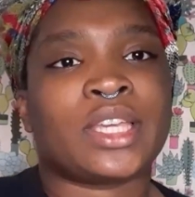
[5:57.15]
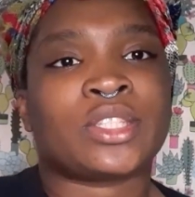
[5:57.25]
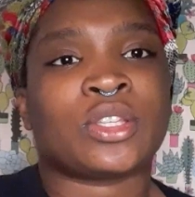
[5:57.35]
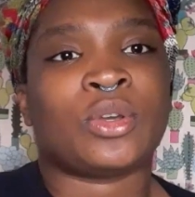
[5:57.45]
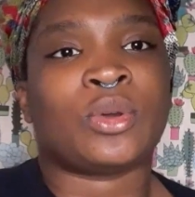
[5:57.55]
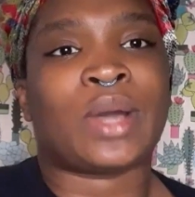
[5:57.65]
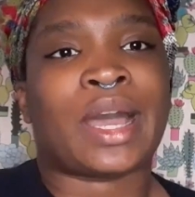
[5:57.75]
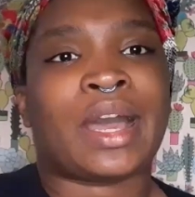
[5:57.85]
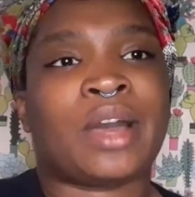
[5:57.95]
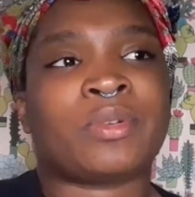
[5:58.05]
So
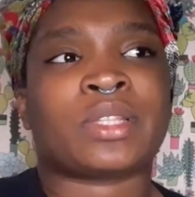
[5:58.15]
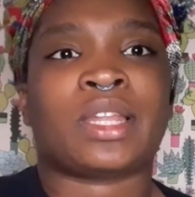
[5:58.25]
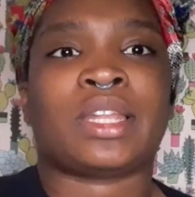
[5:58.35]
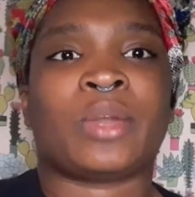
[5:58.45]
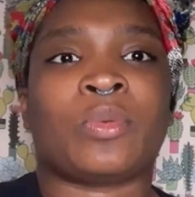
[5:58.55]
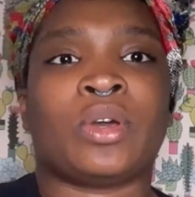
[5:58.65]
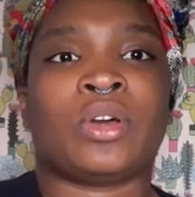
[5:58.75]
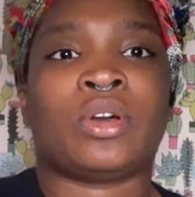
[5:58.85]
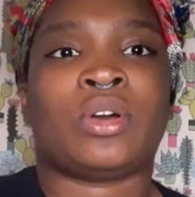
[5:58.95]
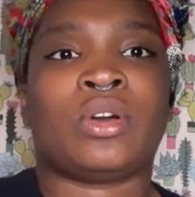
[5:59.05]
I was all like,
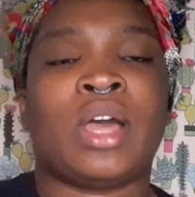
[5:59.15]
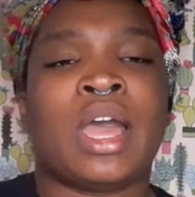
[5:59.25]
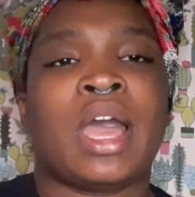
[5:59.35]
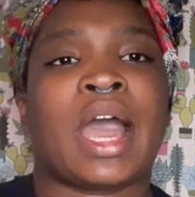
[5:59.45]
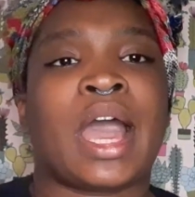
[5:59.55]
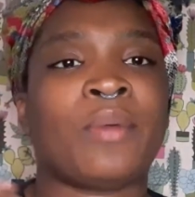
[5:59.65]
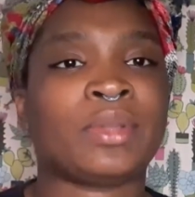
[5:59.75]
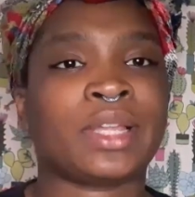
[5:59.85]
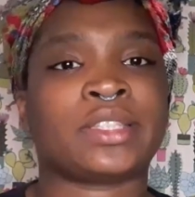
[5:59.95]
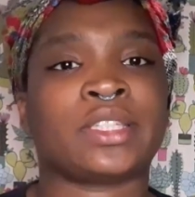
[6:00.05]
well, I would
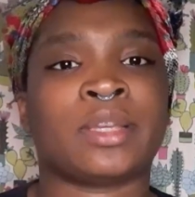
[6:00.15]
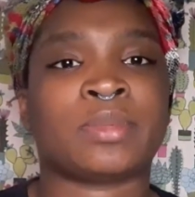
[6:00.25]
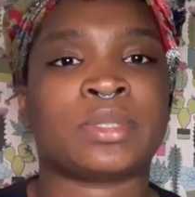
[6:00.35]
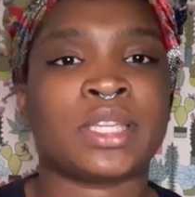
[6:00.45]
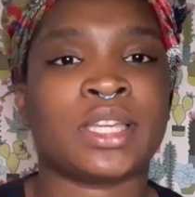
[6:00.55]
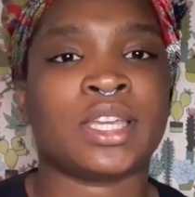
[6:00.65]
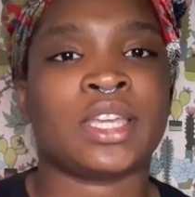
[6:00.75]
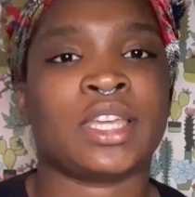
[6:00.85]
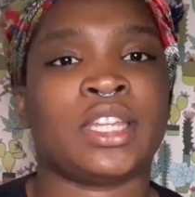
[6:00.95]
like to come see it.